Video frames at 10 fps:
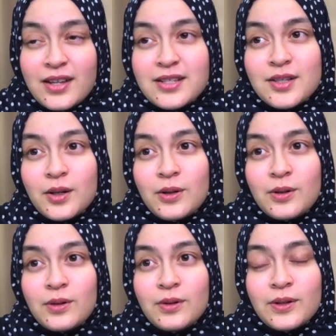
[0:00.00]

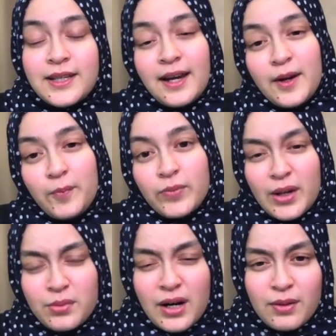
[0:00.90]
So yeah,
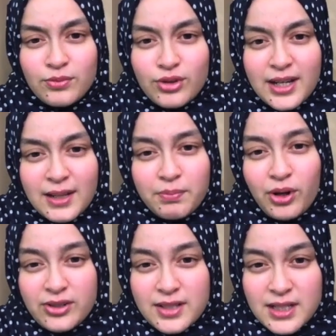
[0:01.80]
I'm really
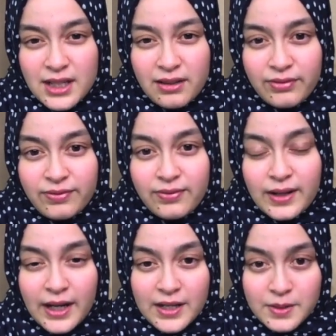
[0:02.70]
positive,
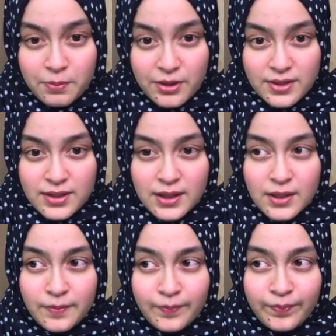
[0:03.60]
like as a
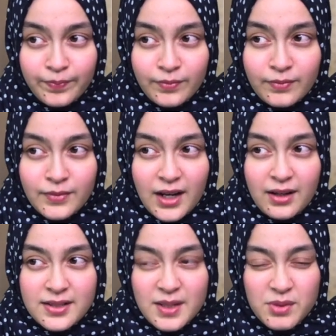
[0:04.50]
person.
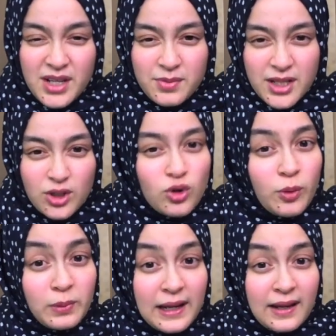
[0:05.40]
Sometimes I do
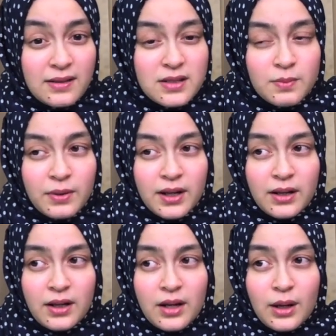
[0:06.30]
complaints, but
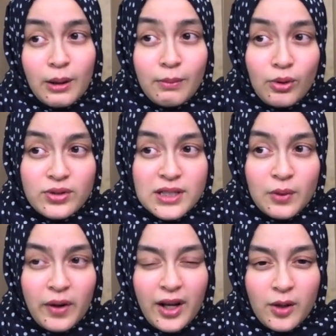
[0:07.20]

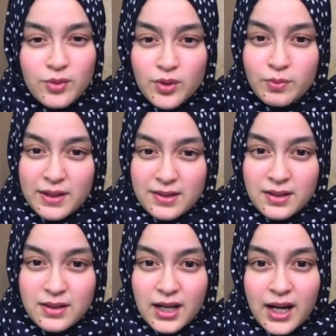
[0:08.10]
mostly when it comes to
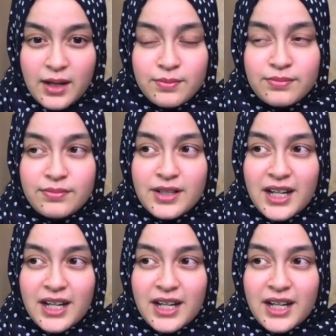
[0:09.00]
business, I'm